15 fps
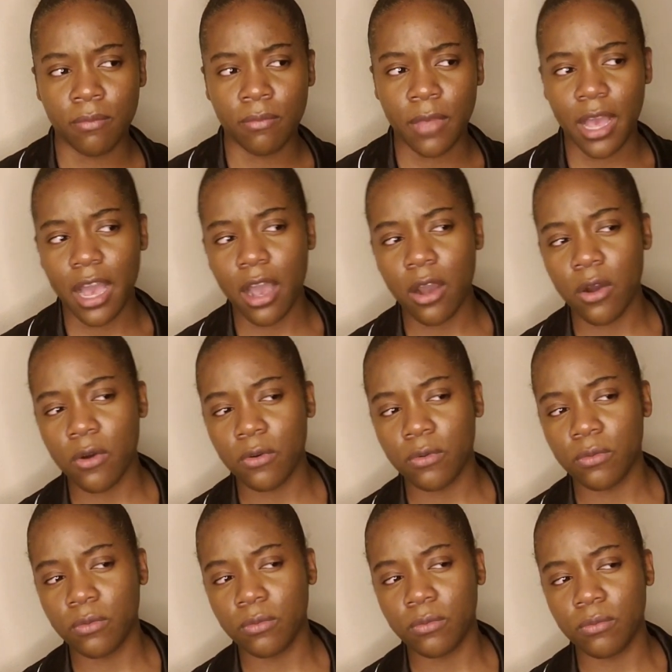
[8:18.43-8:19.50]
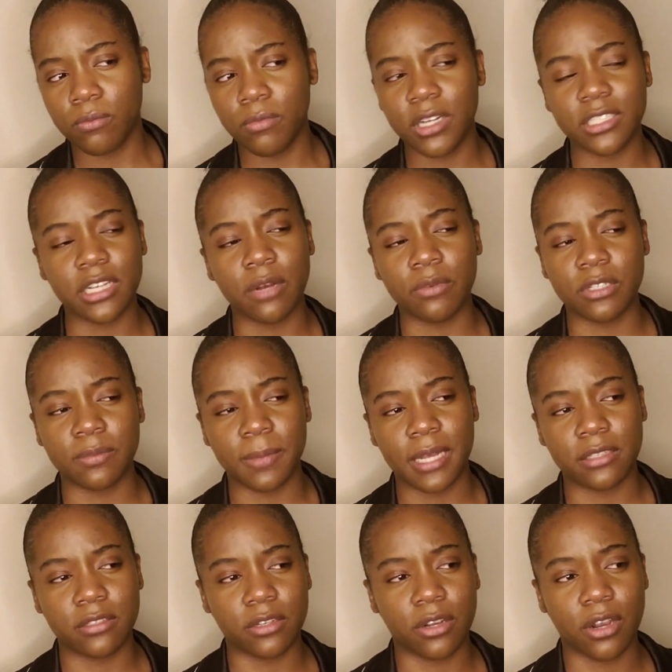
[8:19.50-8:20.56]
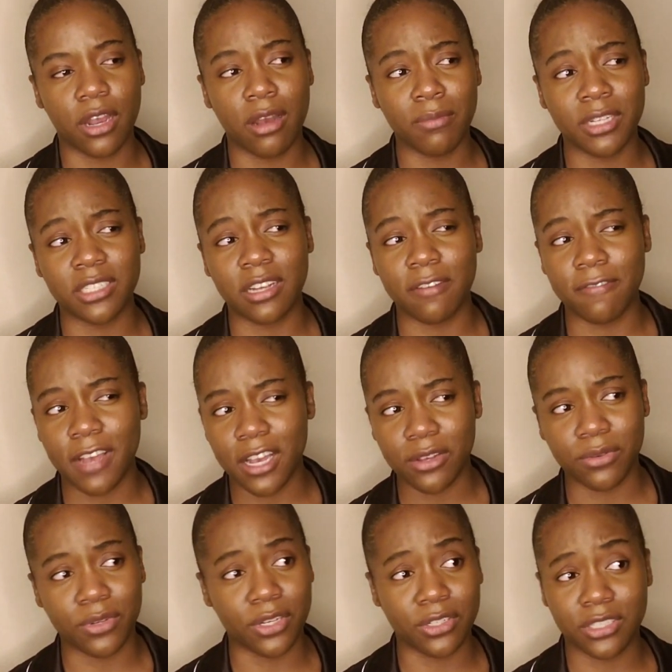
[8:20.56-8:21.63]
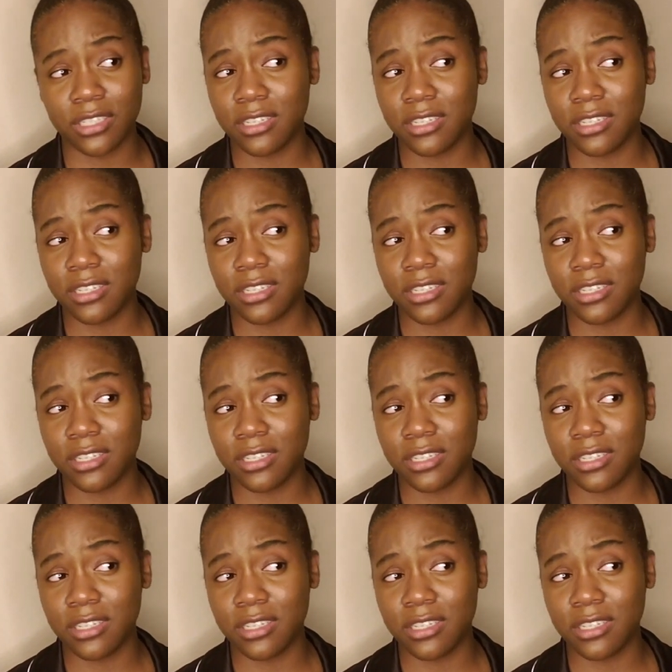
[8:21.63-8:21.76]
how much I respected her, how much I valued her.